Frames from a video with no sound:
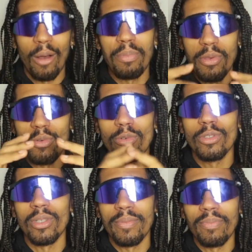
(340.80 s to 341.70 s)
help
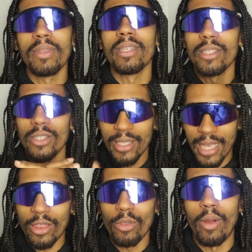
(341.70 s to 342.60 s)
you
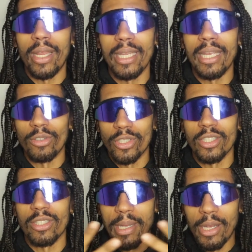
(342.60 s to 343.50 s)
get the right hair
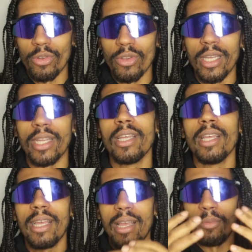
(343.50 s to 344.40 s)
system, hair unit,
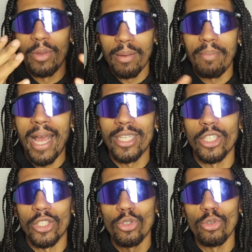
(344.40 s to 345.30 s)
and we can
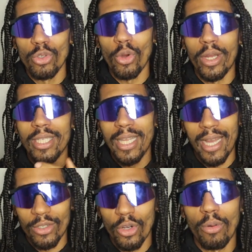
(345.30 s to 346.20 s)
match it to your
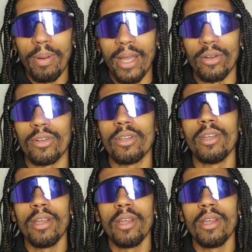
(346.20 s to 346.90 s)
exact curl pattern.